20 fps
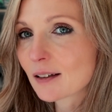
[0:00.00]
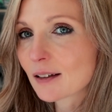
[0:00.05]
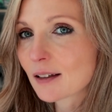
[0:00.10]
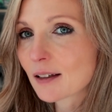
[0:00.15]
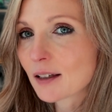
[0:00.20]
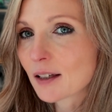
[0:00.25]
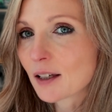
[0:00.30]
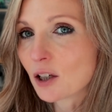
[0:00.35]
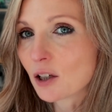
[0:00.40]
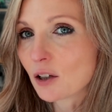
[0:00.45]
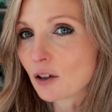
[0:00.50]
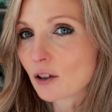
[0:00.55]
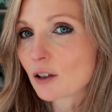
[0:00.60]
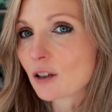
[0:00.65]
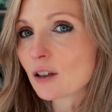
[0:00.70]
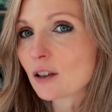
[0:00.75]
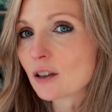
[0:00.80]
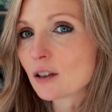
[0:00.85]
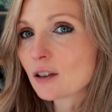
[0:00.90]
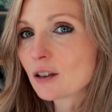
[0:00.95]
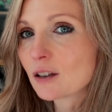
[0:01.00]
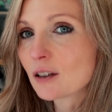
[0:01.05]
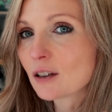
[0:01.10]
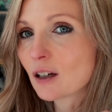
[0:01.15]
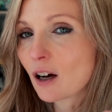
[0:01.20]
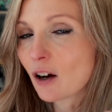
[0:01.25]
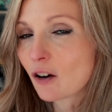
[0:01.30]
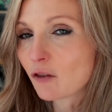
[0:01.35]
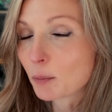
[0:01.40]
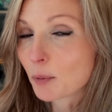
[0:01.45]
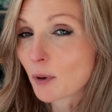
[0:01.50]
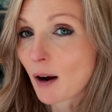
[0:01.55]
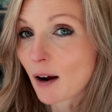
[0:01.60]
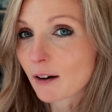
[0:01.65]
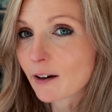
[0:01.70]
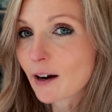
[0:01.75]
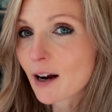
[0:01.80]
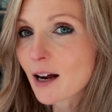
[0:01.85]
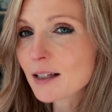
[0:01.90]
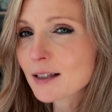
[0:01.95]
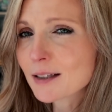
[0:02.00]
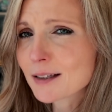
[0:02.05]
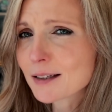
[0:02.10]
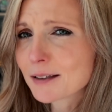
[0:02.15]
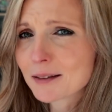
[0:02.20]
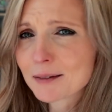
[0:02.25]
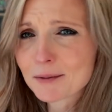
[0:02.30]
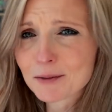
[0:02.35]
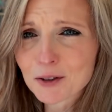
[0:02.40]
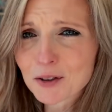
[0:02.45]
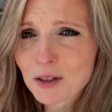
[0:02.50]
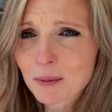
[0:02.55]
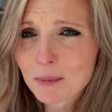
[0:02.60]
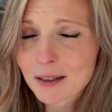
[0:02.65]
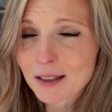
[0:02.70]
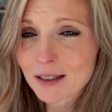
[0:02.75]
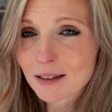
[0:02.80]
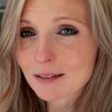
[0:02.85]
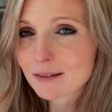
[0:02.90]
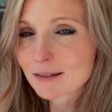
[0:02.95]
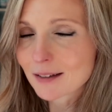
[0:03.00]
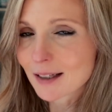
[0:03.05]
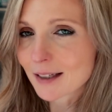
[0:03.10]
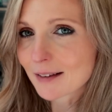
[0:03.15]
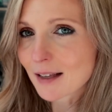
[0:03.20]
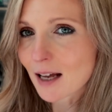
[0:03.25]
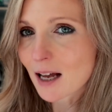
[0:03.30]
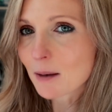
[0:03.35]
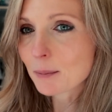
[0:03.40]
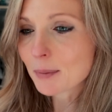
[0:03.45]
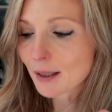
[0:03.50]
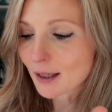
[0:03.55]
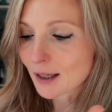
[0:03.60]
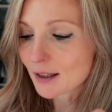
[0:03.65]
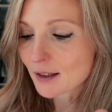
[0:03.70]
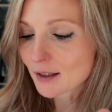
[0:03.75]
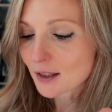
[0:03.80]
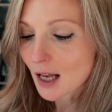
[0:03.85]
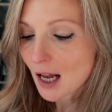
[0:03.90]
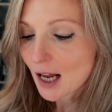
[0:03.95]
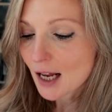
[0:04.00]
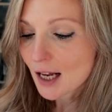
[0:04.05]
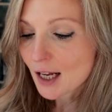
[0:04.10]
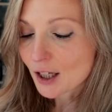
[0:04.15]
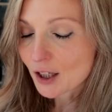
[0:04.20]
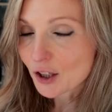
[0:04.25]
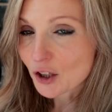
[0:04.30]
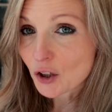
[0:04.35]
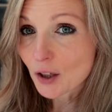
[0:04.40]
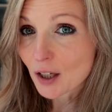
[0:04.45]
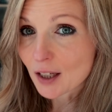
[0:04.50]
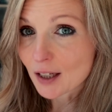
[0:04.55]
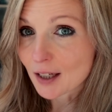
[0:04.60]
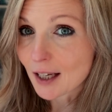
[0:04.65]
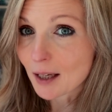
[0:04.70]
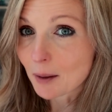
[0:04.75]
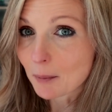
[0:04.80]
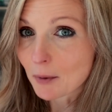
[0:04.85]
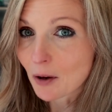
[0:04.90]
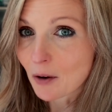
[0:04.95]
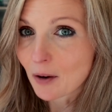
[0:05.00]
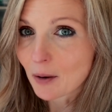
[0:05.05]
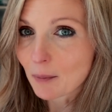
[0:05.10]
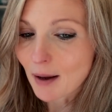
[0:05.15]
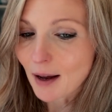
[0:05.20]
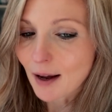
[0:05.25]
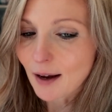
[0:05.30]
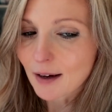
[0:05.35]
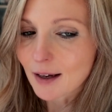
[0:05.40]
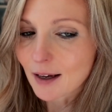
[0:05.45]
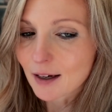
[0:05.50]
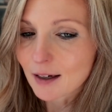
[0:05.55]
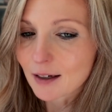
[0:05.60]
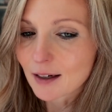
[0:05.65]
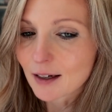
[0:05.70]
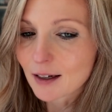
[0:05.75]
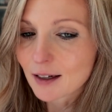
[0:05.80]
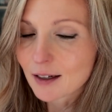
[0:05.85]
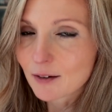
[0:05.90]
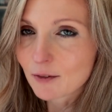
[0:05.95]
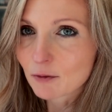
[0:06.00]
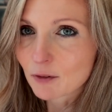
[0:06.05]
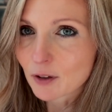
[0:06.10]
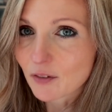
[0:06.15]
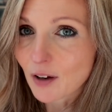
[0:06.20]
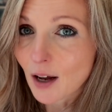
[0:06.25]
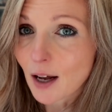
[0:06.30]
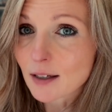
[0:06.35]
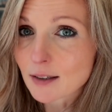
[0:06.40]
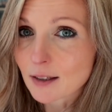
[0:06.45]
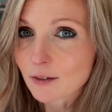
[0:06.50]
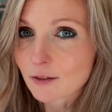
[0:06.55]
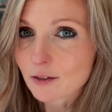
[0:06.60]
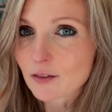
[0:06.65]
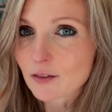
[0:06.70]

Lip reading: killer of progress or something like that, because you can keep going back and revising